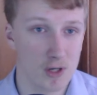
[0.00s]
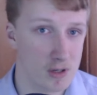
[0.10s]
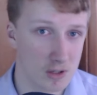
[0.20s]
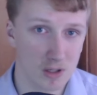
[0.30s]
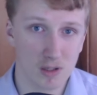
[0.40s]
you
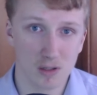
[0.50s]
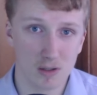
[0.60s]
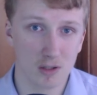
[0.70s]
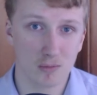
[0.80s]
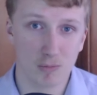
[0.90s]
look at you
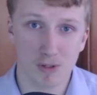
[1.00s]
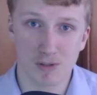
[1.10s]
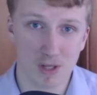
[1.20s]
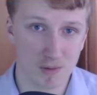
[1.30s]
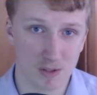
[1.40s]
look at the when
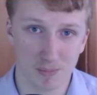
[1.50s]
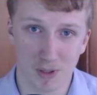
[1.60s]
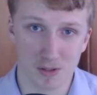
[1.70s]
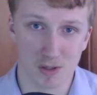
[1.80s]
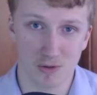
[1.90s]
times at
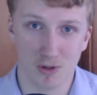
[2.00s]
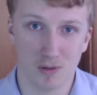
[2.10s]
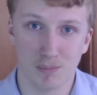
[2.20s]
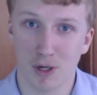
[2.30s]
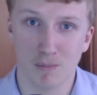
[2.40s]
Barcelona
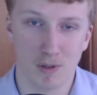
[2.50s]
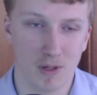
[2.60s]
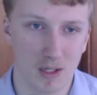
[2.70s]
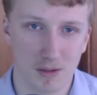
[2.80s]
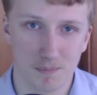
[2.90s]
and Bayern
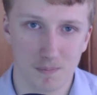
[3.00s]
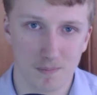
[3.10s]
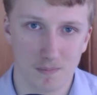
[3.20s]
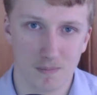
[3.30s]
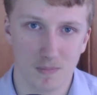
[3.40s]
Munich.
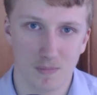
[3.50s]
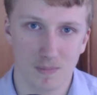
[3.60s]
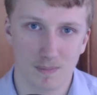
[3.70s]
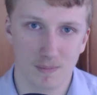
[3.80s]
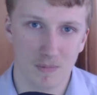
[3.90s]

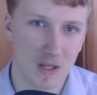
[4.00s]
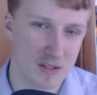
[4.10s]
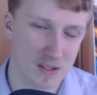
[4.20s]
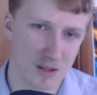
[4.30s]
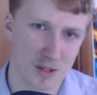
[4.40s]
Yes,
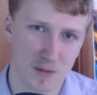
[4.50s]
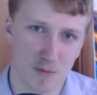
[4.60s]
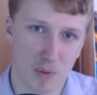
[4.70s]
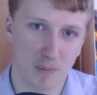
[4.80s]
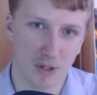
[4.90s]
his last season
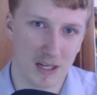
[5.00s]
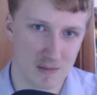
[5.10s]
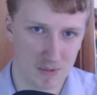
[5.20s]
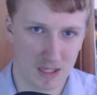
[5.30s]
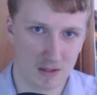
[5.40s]
for Bayern Munich
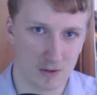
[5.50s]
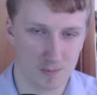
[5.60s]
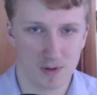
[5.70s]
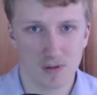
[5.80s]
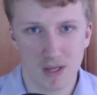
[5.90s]
hasn't been that
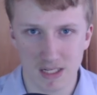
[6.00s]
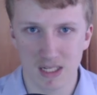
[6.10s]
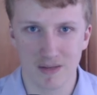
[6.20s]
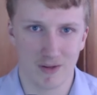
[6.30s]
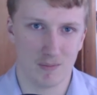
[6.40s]
good, but he's
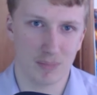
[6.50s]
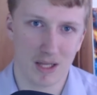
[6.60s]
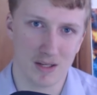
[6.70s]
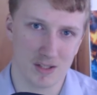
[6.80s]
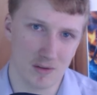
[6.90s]
leaving.
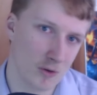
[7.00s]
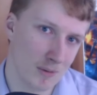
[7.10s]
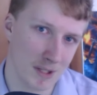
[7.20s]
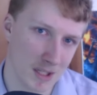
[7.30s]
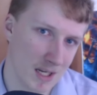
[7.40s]
Players are
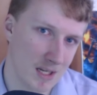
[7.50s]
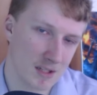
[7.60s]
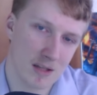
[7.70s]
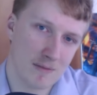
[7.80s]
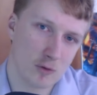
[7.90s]
already on the league,
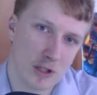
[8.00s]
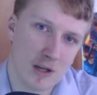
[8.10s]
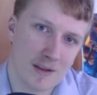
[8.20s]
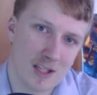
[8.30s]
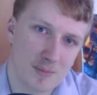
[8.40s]
so they haven't really got
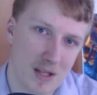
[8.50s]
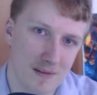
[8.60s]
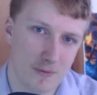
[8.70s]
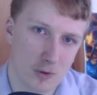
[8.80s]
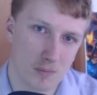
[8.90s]
anything to play
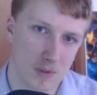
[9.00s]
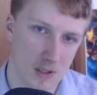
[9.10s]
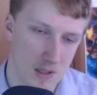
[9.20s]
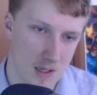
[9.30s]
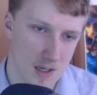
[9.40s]
for.
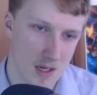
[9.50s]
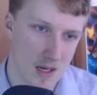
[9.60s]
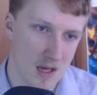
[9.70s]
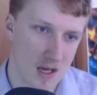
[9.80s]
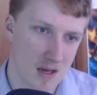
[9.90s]

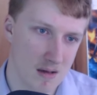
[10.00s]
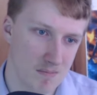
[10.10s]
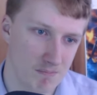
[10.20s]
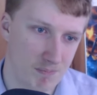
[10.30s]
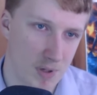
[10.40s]

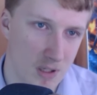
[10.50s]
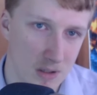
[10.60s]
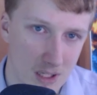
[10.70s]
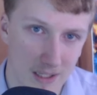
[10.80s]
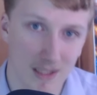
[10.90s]
But you
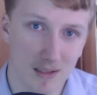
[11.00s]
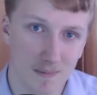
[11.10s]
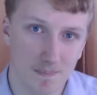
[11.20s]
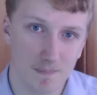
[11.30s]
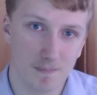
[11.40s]
look at it,
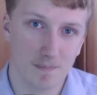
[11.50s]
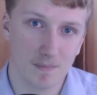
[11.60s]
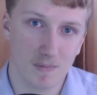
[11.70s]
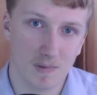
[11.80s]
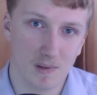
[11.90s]

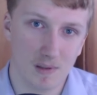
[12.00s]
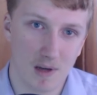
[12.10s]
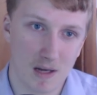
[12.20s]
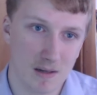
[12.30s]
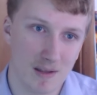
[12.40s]

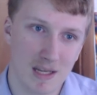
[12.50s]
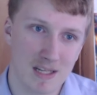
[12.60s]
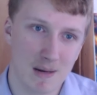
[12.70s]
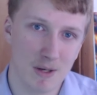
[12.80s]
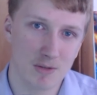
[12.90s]
and you think he's
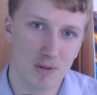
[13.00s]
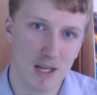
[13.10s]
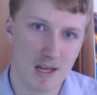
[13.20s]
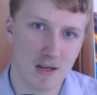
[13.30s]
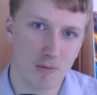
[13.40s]
coming into a
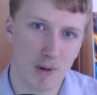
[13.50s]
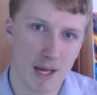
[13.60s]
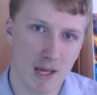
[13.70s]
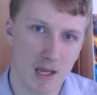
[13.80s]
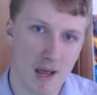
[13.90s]
league
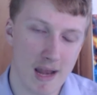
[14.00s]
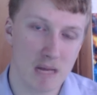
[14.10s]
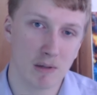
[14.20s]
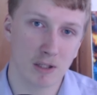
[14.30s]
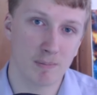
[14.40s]
where
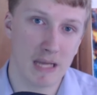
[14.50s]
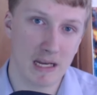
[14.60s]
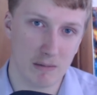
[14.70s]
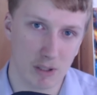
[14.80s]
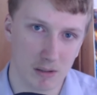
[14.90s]
anyone can beat
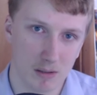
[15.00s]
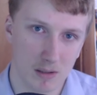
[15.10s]
anyone